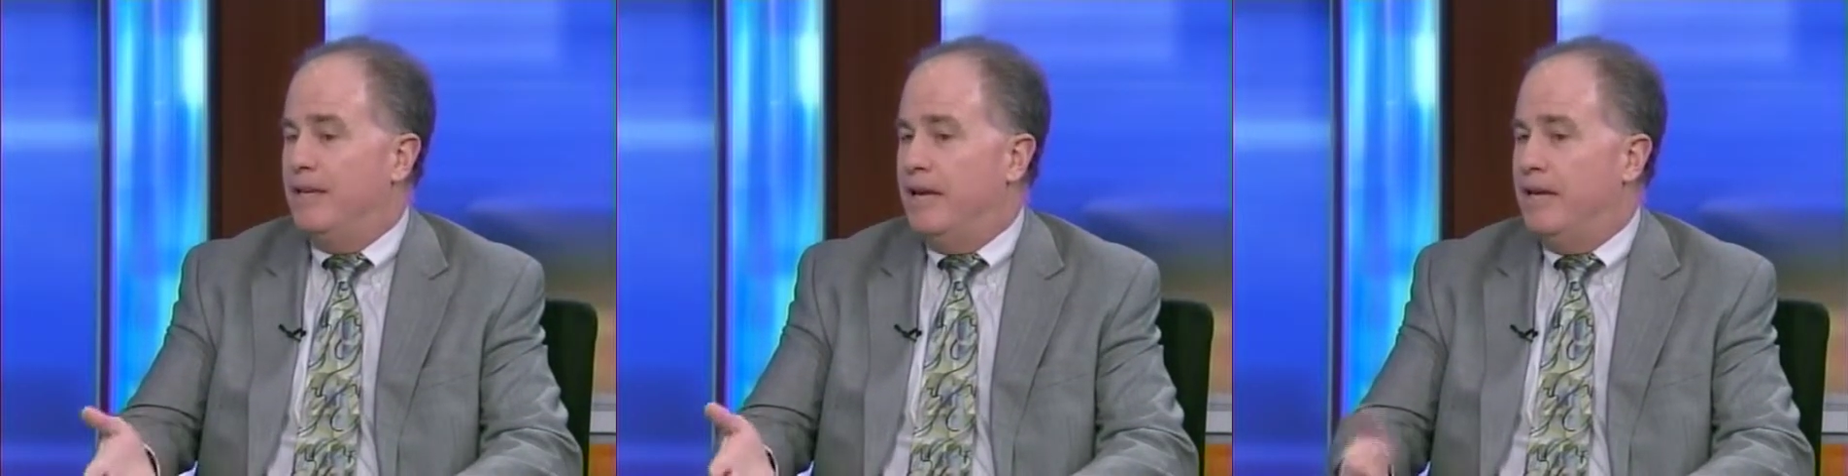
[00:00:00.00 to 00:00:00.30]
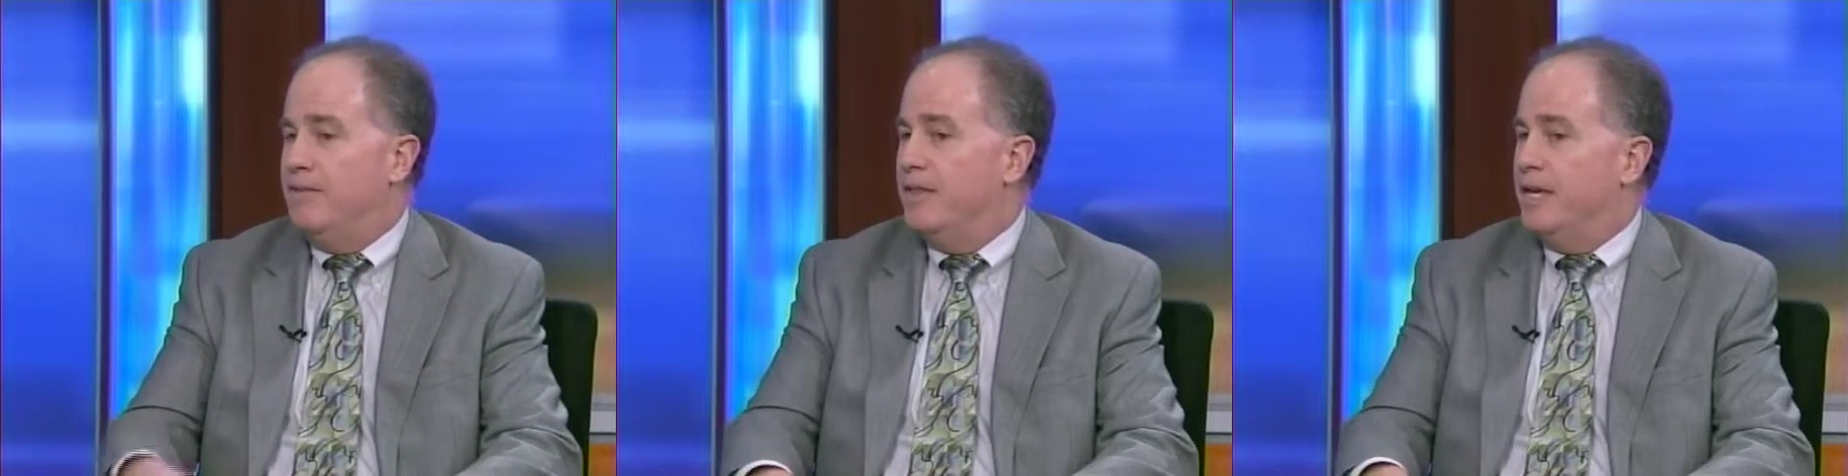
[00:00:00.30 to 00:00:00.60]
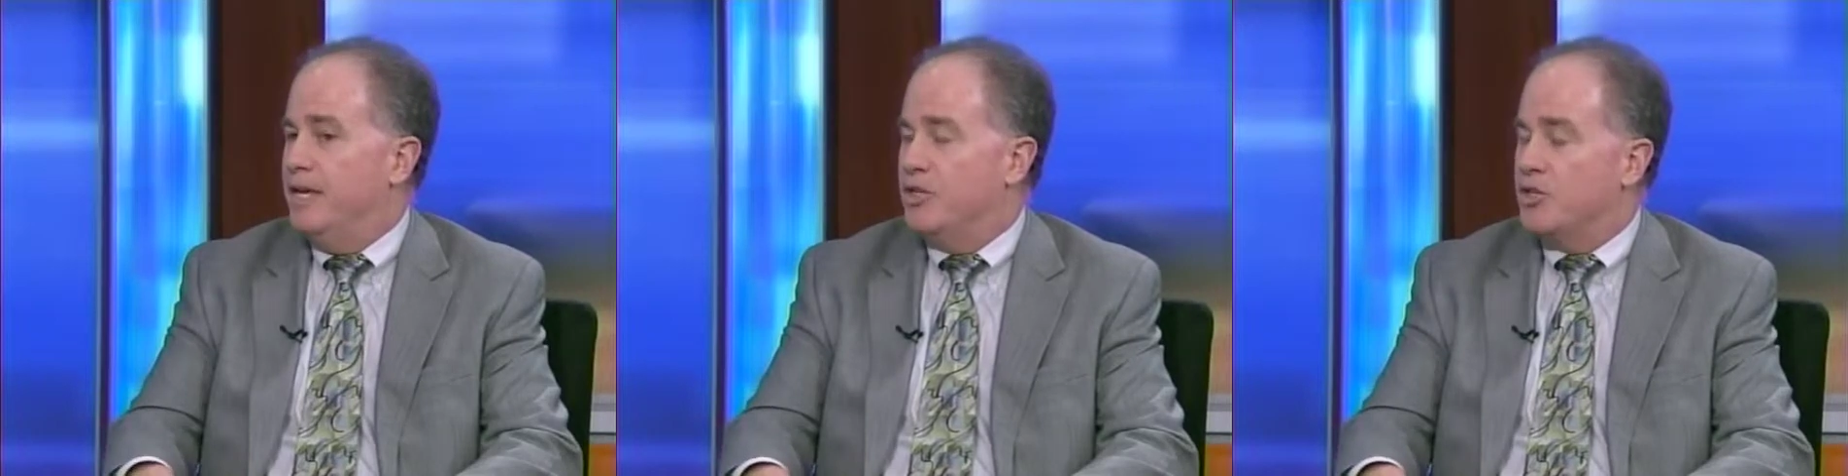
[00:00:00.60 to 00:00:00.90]
Even
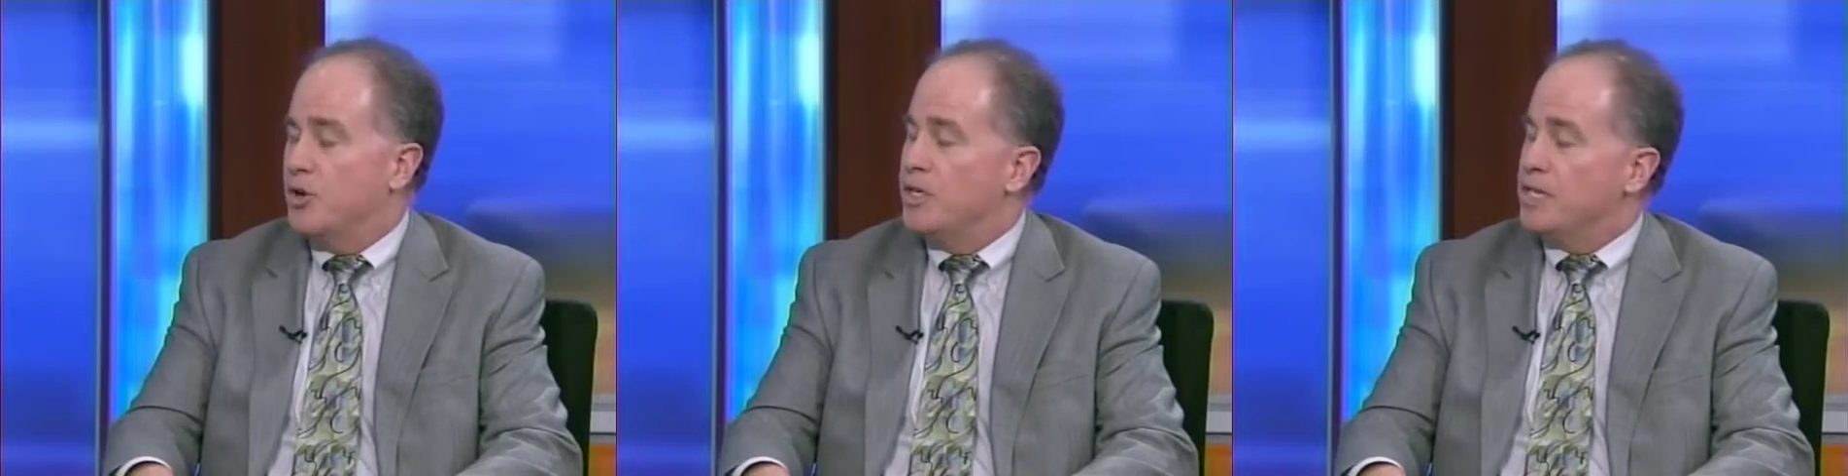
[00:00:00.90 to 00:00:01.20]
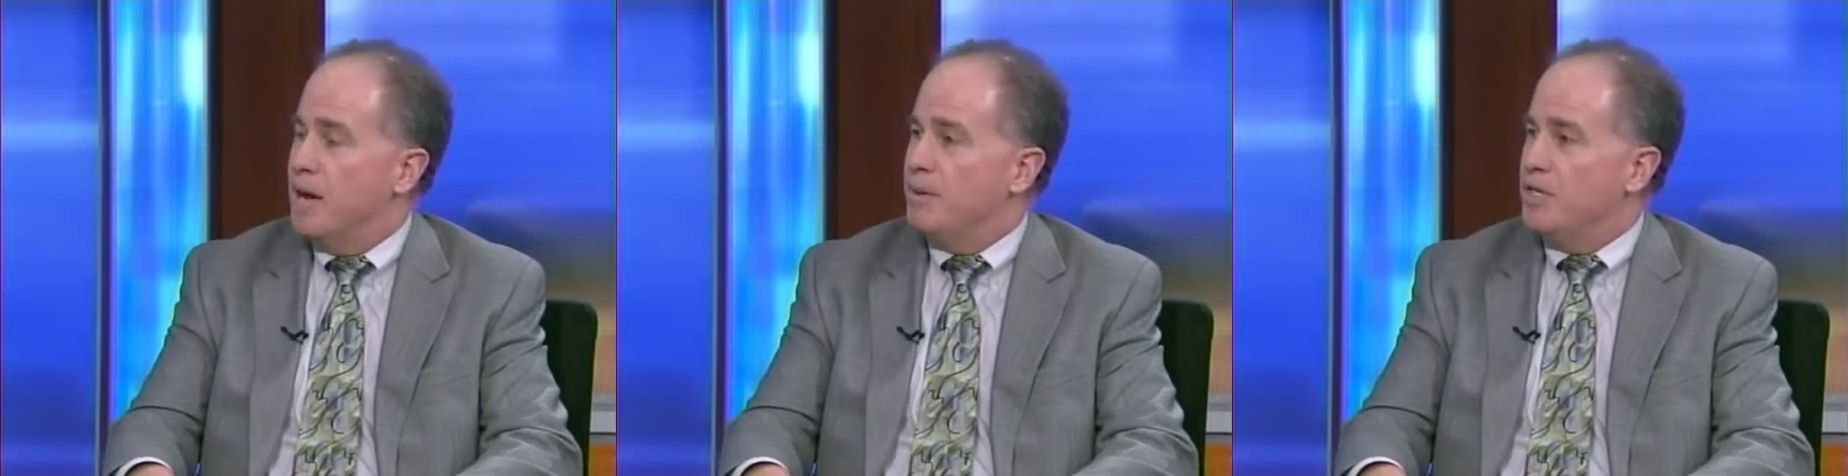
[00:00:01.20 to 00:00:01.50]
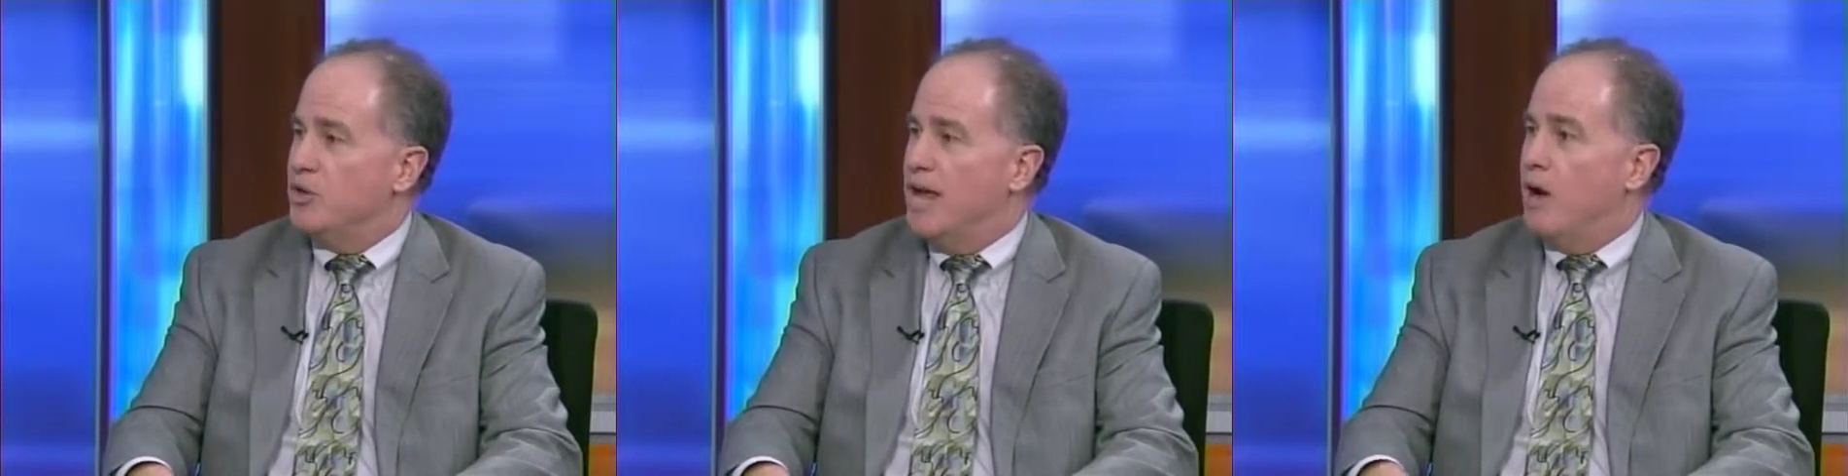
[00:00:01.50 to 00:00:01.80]
the insurance
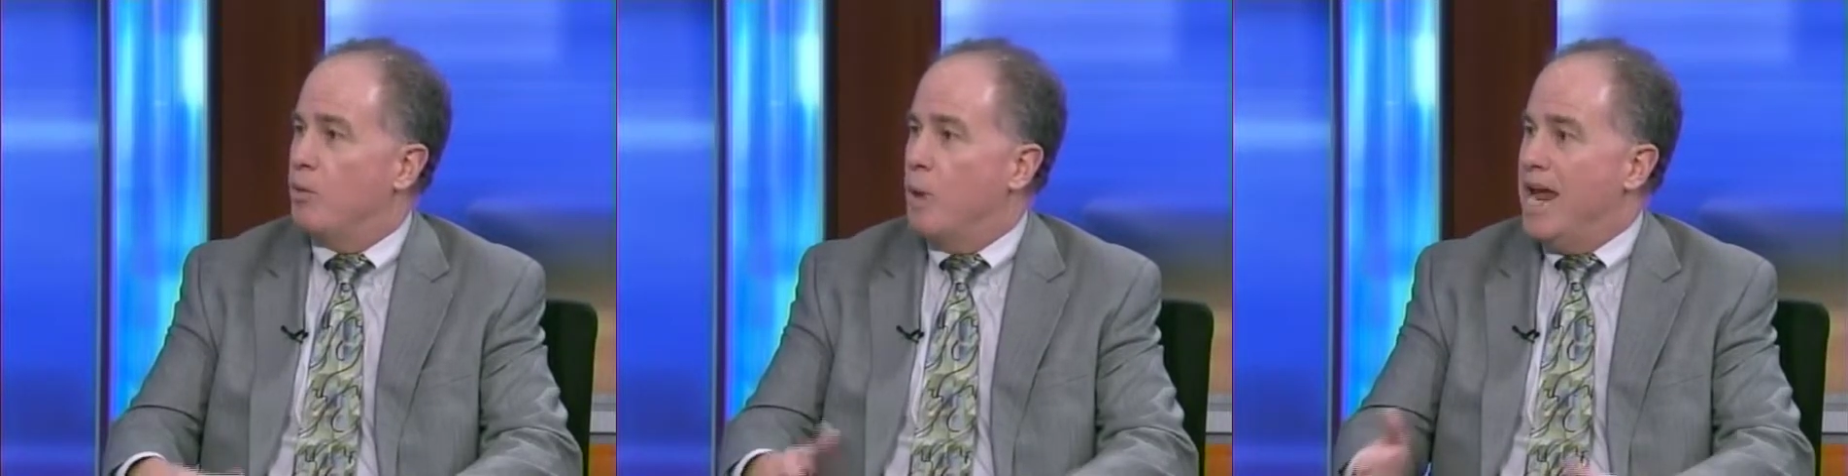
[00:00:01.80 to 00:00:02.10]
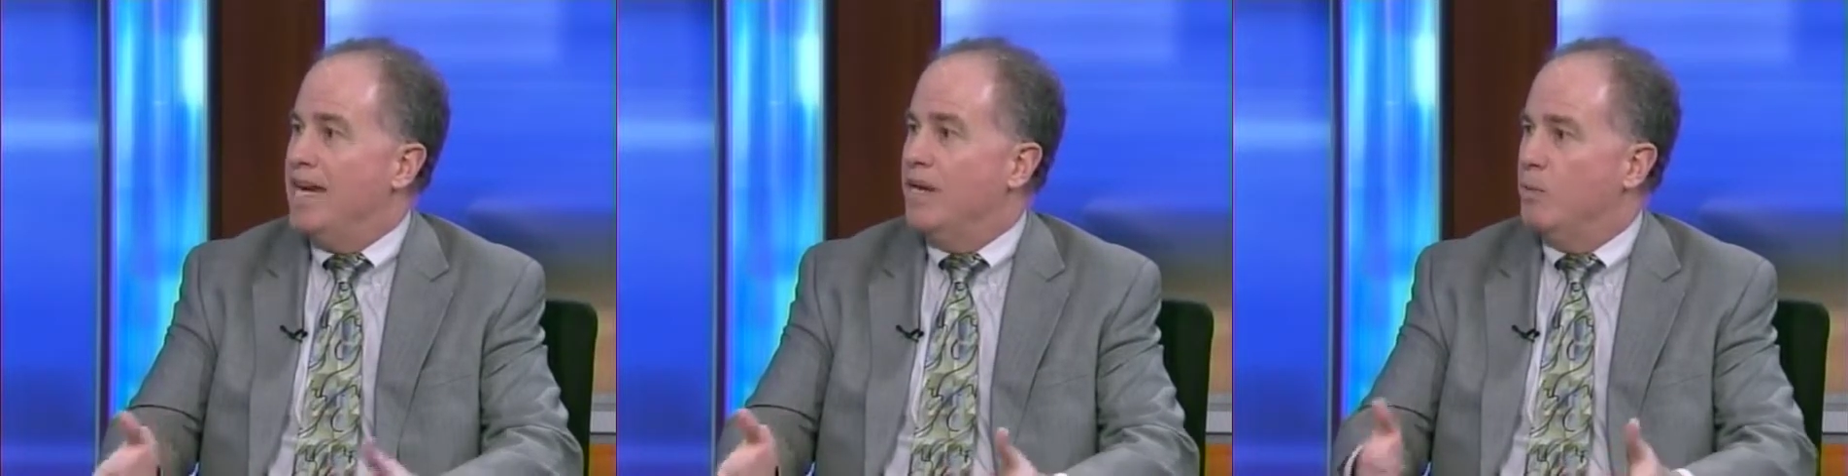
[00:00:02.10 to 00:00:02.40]
companies are now rated,